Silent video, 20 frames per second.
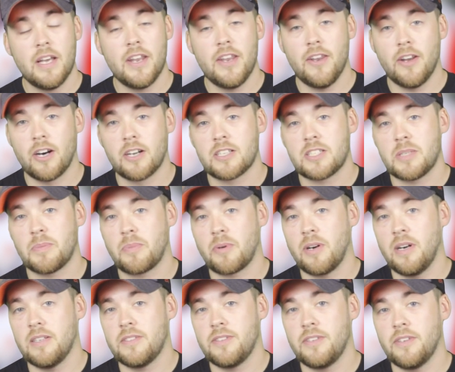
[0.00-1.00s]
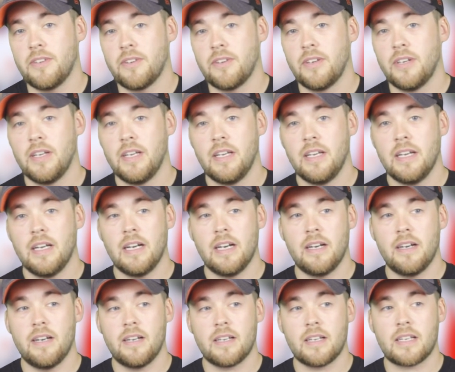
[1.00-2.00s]
Not a surprise here.
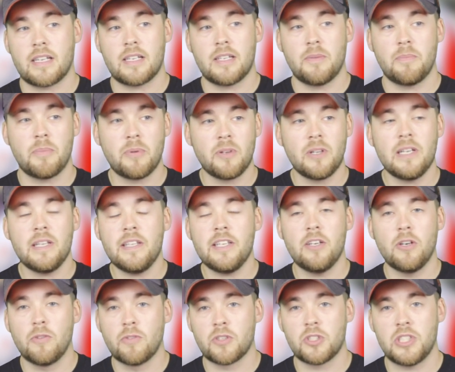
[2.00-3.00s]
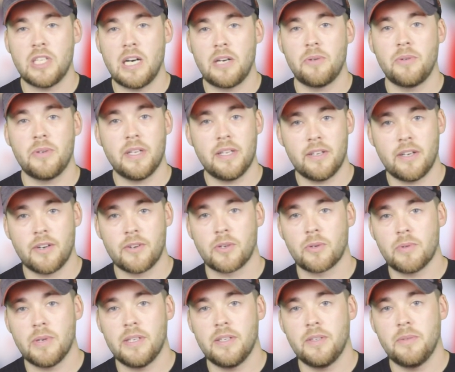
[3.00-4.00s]
Uh, completely overshadowed and
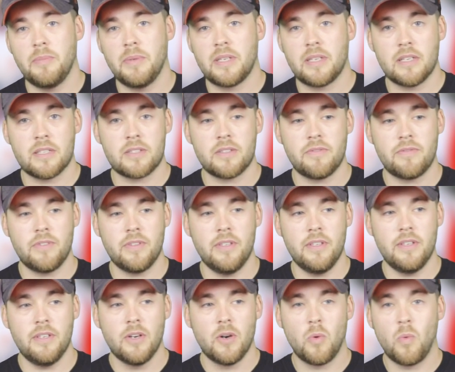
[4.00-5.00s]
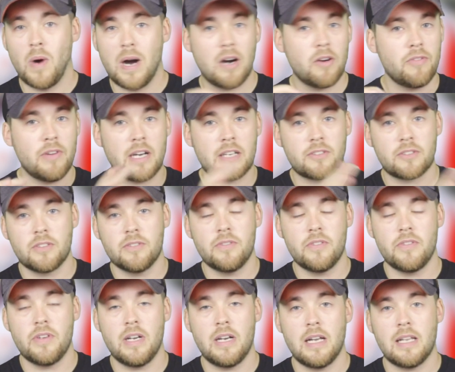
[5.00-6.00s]
underrated because of the wow factor
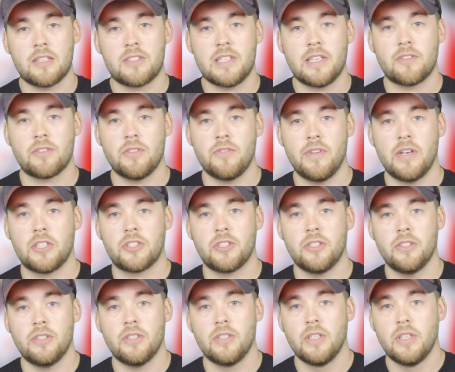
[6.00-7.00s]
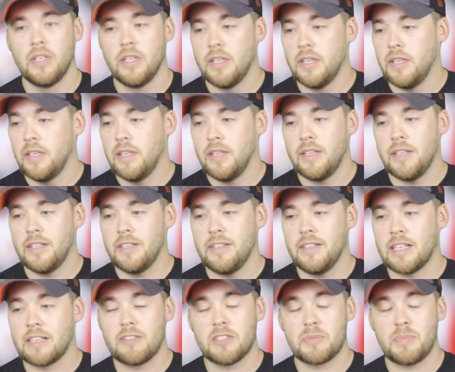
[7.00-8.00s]
of Alexander Ovechkin.
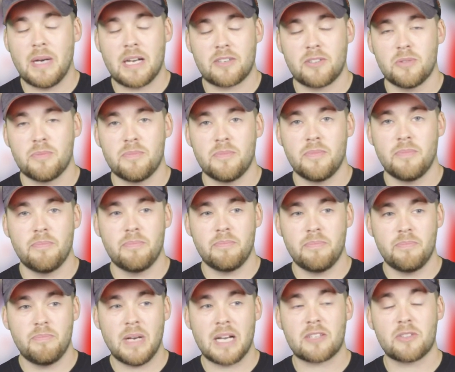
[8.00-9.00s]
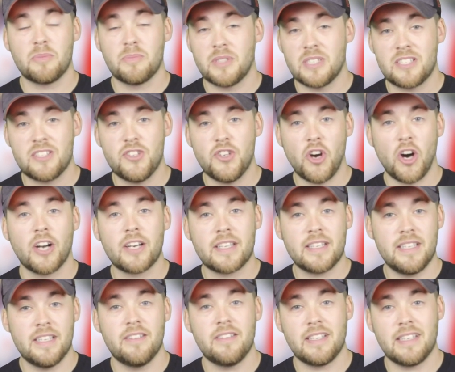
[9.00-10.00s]
Nicklas Backstrom, Backstrom does
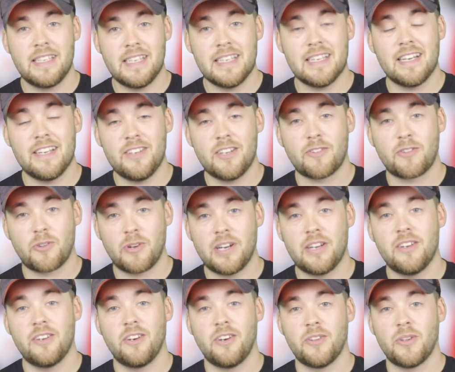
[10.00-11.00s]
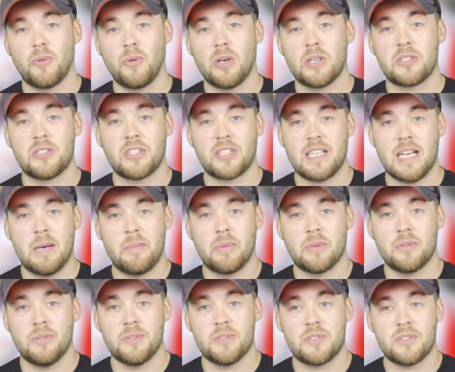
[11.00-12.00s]
not get, get enough credit on the Washington
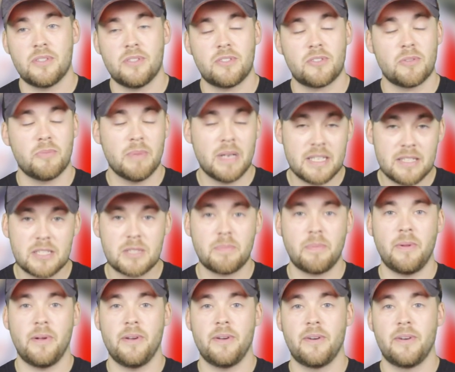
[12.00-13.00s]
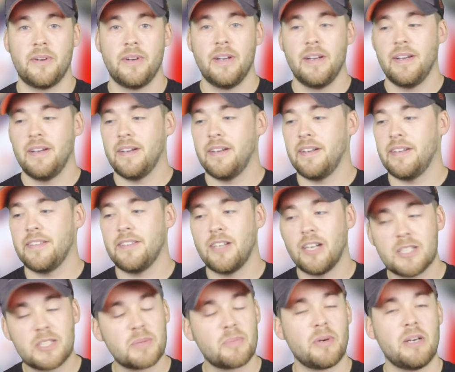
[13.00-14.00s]
Capitals. Tremendous player. Uh,
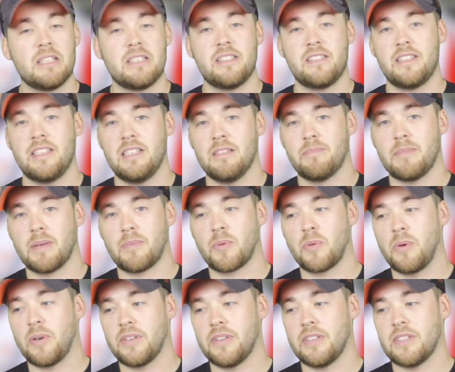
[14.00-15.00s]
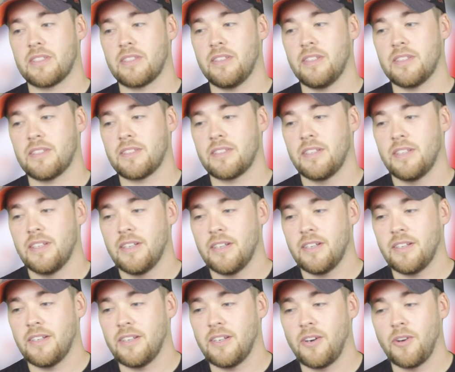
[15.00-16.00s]
not surprised to see him number one in this list.
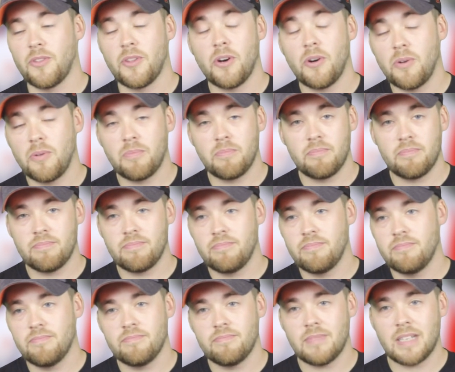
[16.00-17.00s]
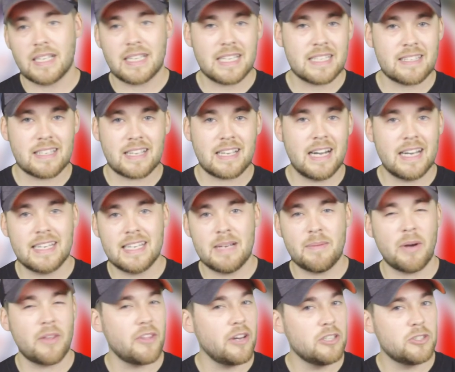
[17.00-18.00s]
Uh, although I guess I kind of
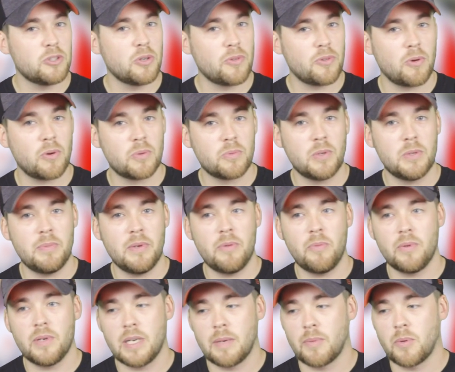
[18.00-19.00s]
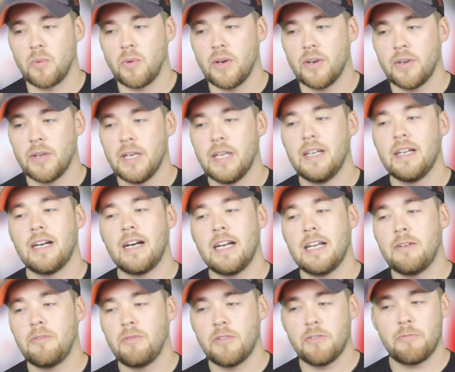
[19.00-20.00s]
am. I thought Joe Thornton would be number one.
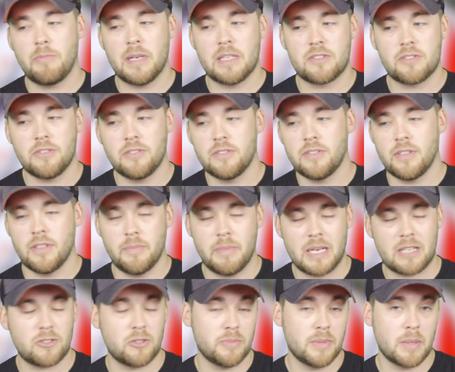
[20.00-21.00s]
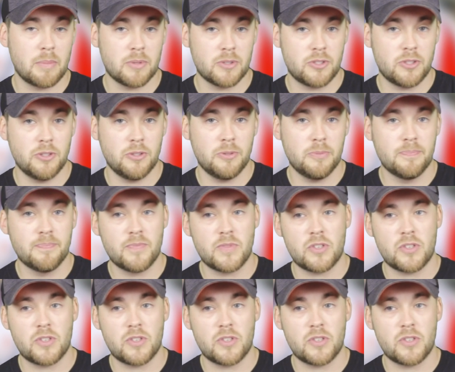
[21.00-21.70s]
I would have penciled uh, Backstrom number two.